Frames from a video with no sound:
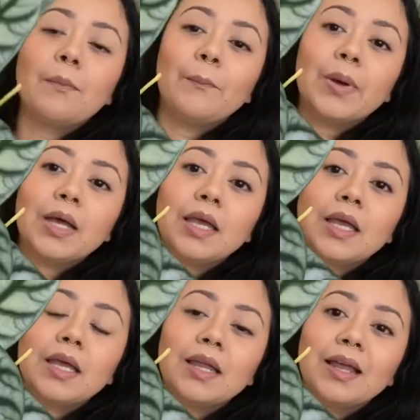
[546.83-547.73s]

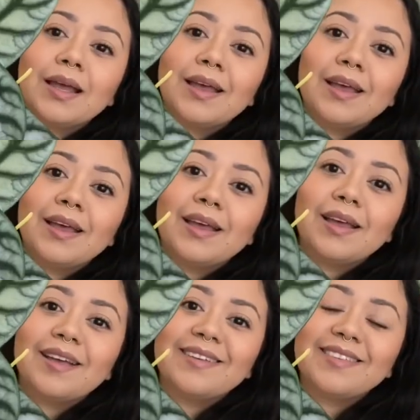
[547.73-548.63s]
But
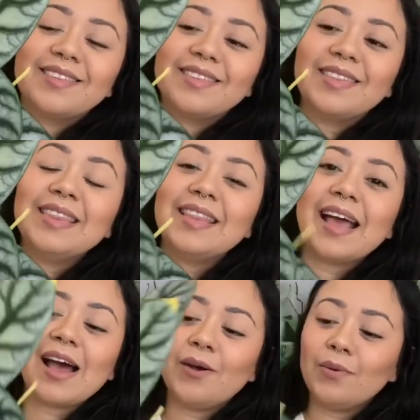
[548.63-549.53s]

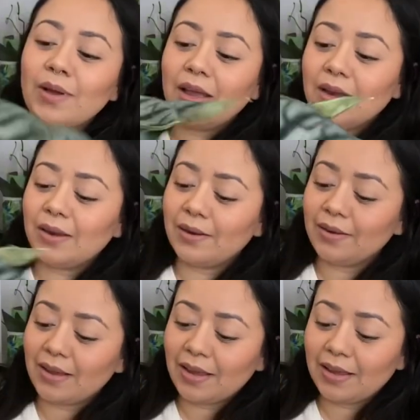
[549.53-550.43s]
now
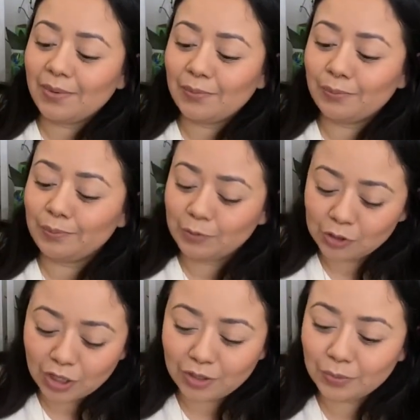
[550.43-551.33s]
I'm
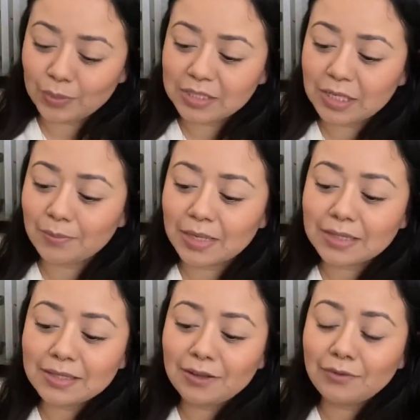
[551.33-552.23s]
trying to redeem
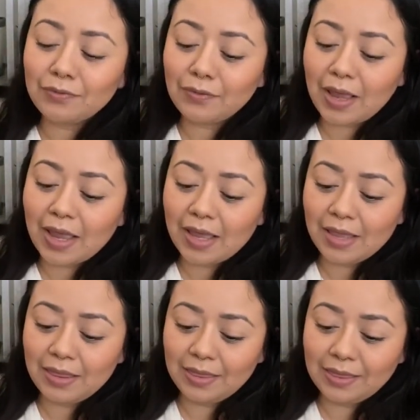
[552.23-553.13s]
myself,
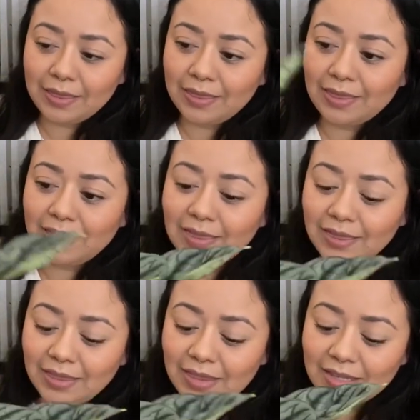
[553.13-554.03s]
and
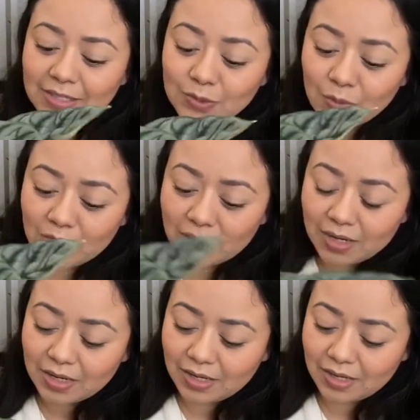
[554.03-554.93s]
this
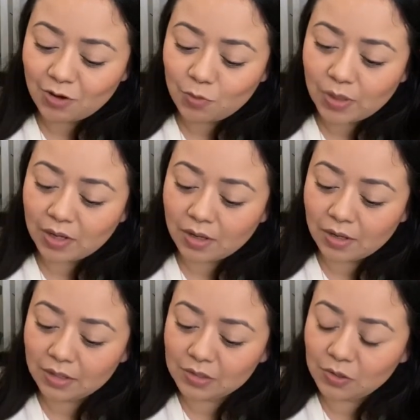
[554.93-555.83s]
one, oh my God,
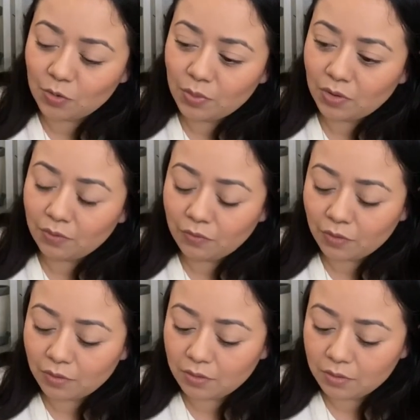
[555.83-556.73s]
it's so
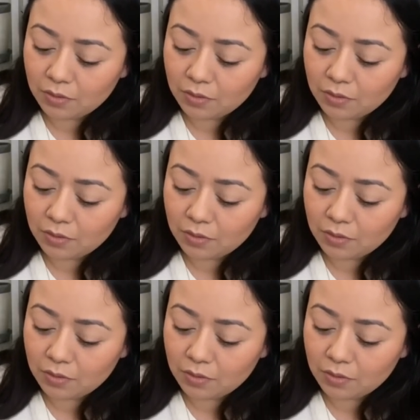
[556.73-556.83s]
beautiful.